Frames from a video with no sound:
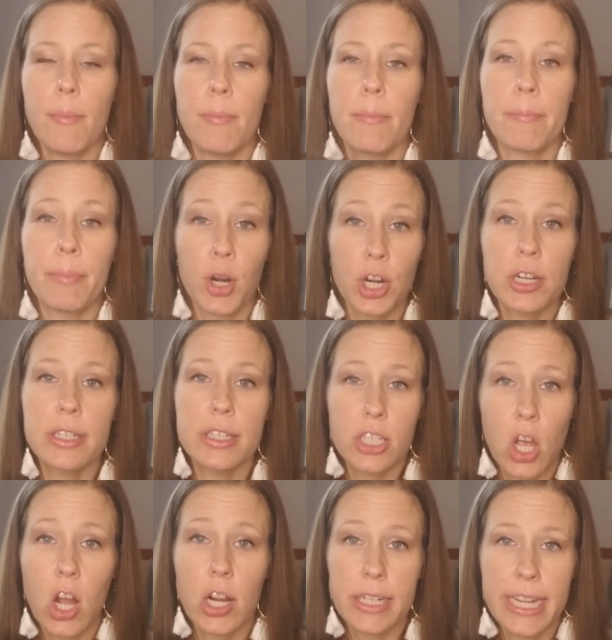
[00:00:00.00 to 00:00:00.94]
bird
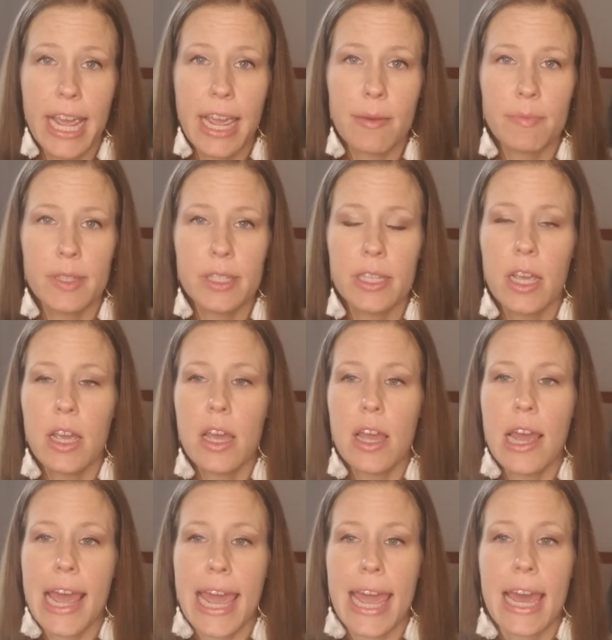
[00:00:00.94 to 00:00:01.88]
song tapes,
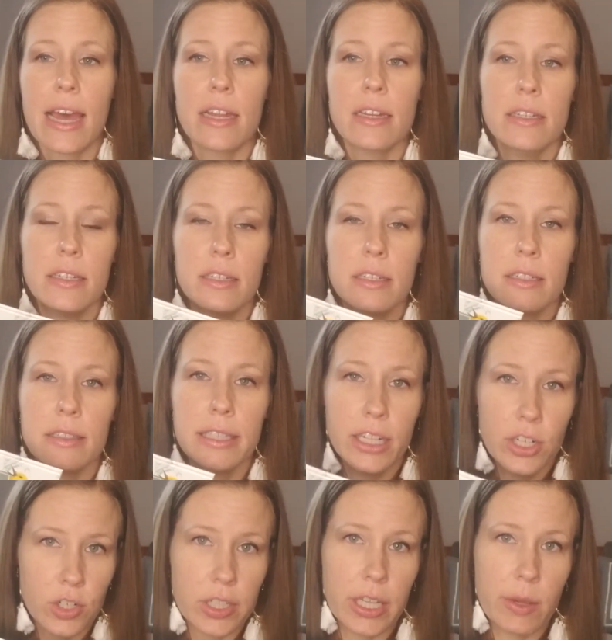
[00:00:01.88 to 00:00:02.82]
and
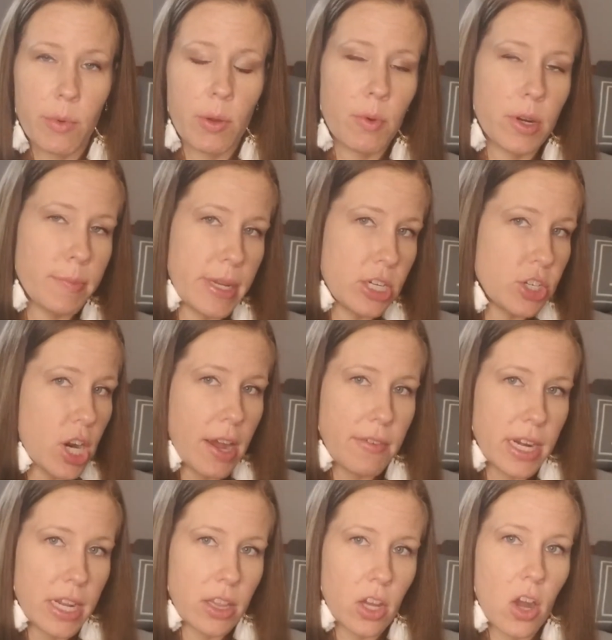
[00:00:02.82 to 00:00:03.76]
literally we would be
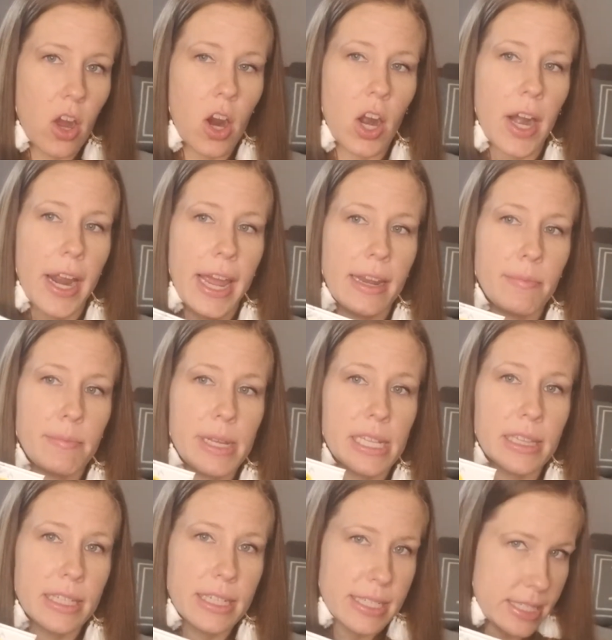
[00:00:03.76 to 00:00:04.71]
driving in the car and be
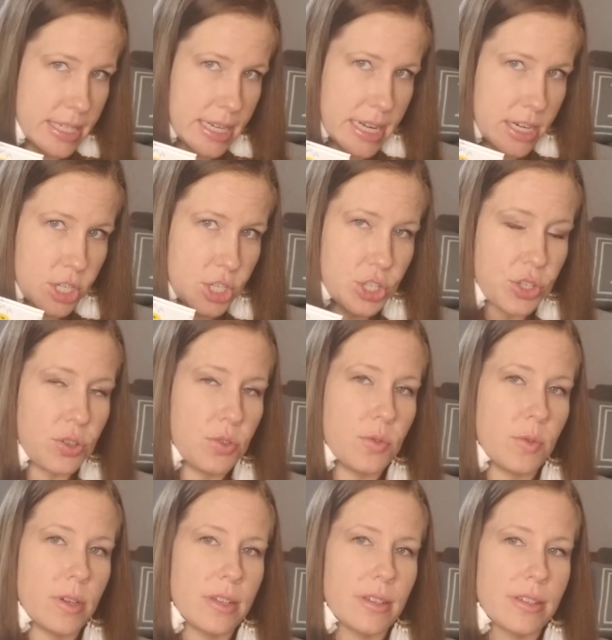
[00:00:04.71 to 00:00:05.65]
listening
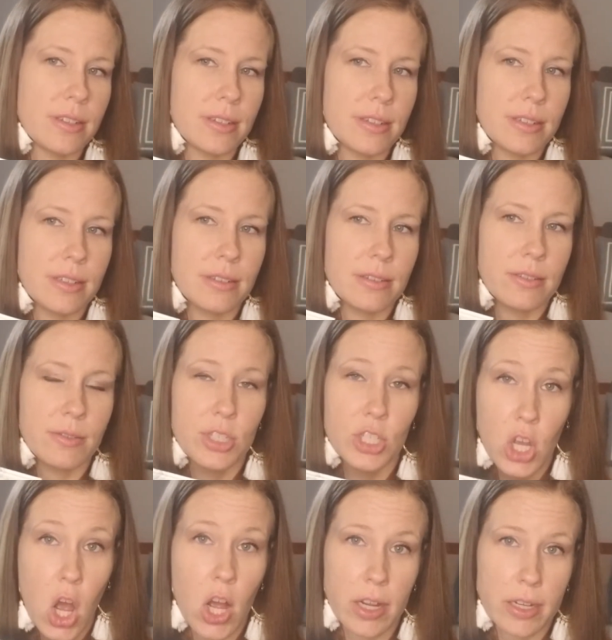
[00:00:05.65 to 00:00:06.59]
to
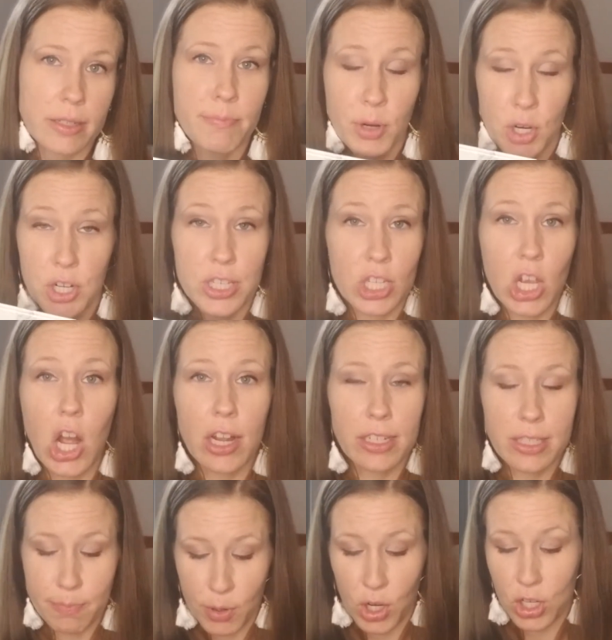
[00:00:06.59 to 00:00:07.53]
songs, bird
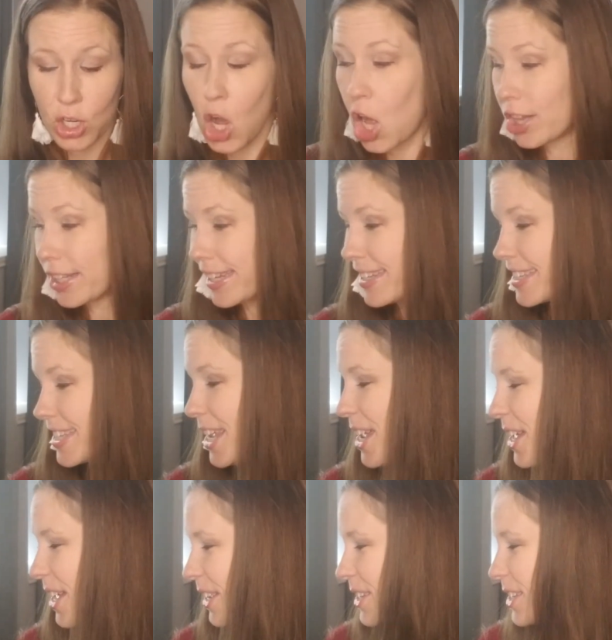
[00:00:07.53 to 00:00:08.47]
callings.
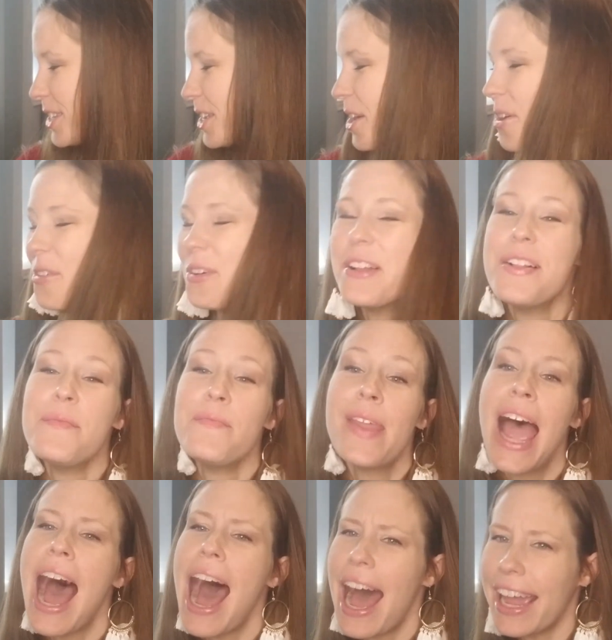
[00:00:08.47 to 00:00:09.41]
So
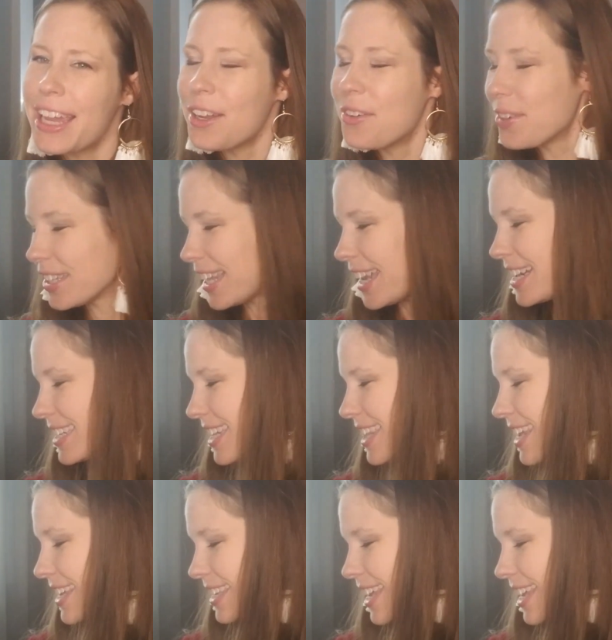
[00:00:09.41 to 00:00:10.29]
I can relate to these